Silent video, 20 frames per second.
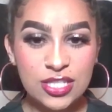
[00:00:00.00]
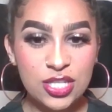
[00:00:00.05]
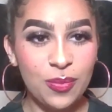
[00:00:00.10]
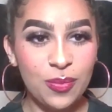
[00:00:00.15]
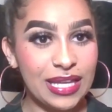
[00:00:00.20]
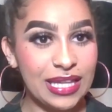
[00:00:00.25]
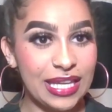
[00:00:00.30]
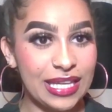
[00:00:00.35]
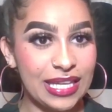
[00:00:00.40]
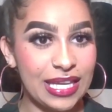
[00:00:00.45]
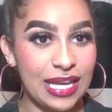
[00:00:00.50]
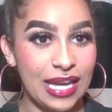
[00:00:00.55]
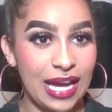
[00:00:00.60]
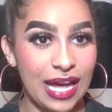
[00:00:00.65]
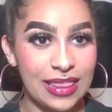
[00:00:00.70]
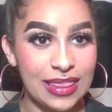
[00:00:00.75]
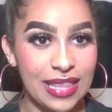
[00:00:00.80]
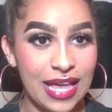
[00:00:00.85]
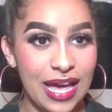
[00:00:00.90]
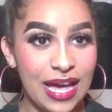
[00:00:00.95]
clicking
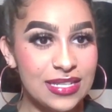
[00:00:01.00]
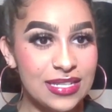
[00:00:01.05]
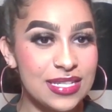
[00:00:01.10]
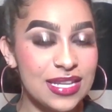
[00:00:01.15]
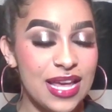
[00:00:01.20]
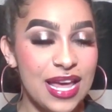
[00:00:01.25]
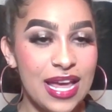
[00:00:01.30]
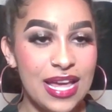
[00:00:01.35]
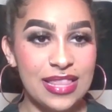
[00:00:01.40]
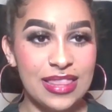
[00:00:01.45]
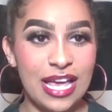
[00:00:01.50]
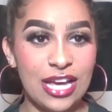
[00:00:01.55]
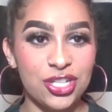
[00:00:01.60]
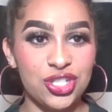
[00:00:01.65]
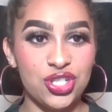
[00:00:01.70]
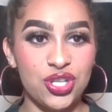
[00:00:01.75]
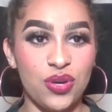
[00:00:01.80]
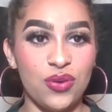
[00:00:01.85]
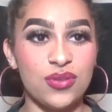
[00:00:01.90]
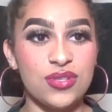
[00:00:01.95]
on that, that
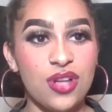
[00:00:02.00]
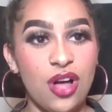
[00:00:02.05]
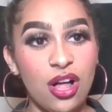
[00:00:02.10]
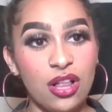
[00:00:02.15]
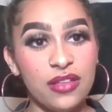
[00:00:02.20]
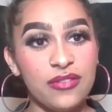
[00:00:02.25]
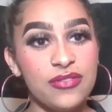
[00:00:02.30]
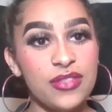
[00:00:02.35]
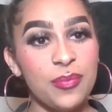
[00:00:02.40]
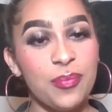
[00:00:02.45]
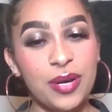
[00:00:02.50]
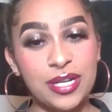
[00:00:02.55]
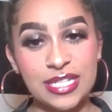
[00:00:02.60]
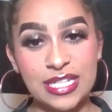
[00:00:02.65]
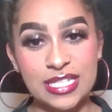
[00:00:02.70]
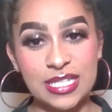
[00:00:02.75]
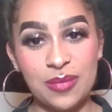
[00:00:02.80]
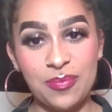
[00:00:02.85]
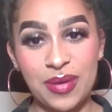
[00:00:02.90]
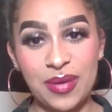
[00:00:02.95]
shows all of the
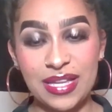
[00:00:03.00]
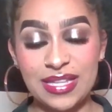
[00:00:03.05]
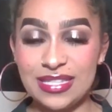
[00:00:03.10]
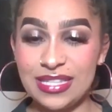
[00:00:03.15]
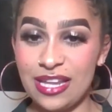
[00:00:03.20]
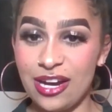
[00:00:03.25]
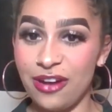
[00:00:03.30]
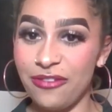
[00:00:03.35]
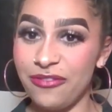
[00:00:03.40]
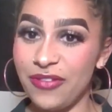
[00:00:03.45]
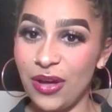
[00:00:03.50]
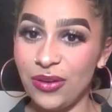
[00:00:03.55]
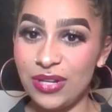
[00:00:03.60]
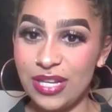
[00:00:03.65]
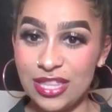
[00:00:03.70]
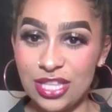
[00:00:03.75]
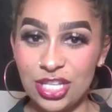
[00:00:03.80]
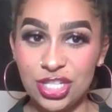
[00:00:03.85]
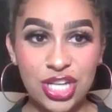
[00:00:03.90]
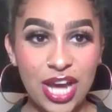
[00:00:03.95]
participants that are found
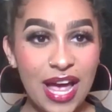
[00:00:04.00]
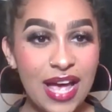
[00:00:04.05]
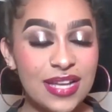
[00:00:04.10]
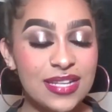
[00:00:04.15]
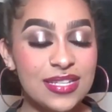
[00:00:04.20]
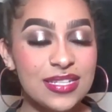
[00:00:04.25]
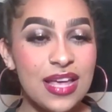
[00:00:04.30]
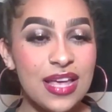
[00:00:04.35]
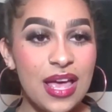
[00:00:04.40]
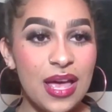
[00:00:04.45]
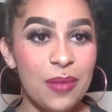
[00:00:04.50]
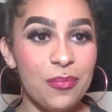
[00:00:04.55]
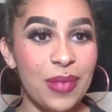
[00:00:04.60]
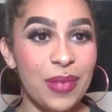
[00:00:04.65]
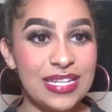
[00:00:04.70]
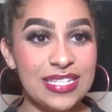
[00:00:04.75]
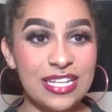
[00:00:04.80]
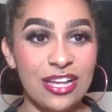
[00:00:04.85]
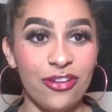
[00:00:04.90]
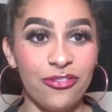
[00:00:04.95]
in the chat.
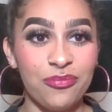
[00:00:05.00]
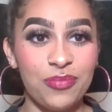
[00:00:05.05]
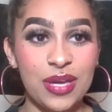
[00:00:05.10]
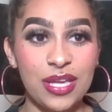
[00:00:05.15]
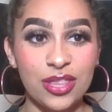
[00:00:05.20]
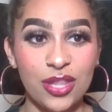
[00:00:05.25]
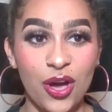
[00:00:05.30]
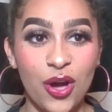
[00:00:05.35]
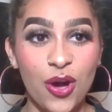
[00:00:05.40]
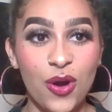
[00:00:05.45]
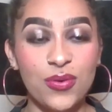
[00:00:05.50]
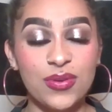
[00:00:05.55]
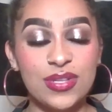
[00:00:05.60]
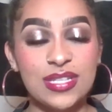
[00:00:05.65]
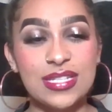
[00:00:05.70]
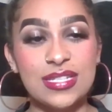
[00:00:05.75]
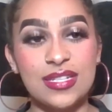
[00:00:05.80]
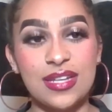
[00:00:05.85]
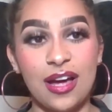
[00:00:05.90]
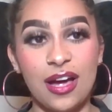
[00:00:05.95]
Myself being the
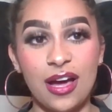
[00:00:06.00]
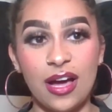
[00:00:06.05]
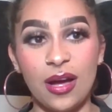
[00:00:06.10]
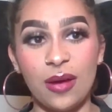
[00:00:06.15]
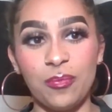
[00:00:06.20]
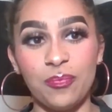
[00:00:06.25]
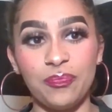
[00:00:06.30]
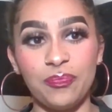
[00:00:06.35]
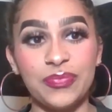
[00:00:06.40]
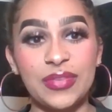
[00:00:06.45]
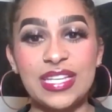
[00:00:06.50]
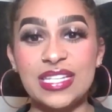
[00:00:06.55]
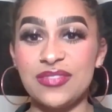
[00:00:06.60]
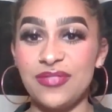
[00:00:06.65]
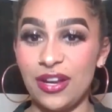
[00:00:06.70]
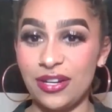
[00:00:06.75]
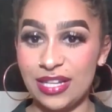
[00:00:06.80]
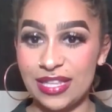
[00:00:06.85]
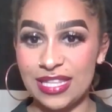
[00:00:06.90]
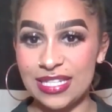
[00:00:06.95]
host um, is
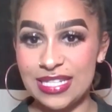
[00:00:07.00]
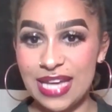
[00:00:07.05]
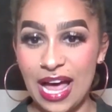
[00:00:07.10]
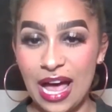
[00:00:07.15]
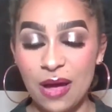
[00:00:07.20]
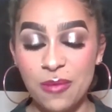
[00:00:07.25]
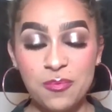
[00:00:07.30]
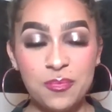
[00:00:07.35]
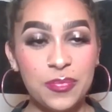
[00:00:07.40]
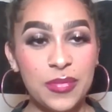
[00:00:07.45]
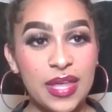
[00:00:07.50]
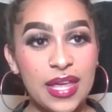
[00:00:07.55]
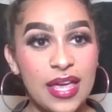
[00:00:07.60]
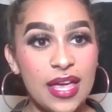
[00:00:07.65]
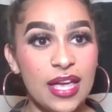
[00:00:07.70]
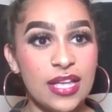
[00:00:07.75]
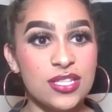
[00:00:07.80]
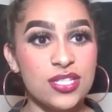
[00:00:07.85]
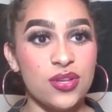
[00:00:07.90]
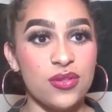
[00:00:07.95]
found at the top.
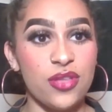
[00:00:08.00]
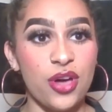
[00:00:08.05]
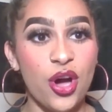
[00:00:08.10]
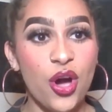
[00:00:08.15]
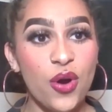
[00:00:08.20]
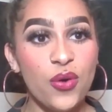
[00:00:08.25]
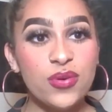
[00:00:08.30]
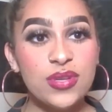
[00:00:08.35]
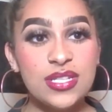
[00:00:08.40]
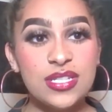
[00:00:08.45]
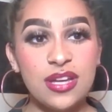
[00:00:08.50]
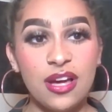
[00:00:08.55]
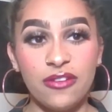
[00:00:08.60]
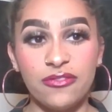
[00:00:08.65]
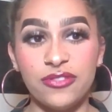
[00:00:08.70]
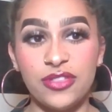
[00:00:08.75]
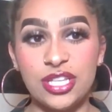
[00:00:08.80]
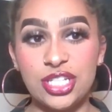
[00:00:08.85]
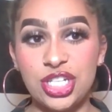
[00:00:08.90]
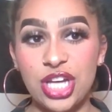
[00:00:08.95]
And so the host of
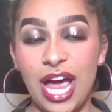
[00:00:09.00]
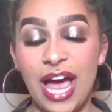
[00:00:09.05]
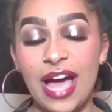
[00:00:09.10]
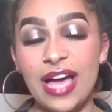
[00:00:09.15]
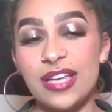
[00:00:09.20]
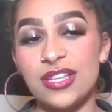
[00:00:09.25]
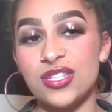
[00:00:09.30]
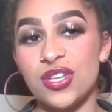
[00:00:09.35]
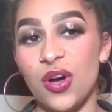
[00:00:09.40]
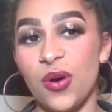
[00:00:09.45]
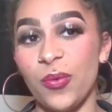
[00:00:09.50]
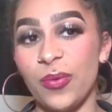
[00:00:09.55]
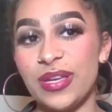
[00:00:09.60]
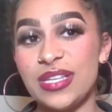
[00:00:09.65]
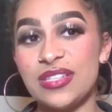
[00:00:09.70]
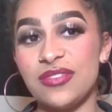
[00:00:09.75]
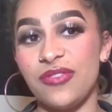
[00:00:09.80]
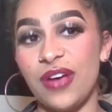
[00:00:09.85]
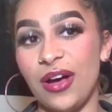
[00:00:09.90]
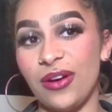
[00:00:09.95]
the chat is
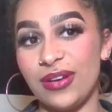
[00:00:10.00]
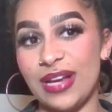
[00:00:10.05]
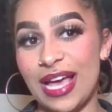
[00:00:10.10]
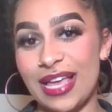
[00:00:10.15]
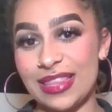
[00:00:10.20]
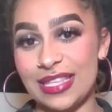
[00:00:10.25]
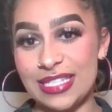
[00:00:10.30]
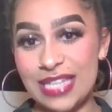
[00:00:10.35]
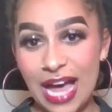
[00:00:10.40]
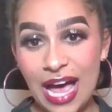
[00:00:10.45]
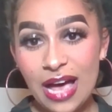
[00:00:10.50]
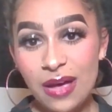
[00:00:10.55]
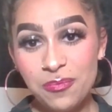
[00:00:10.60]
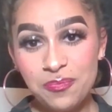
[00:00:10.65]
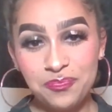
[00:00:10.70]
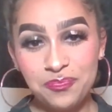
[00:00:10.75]
always found at the top.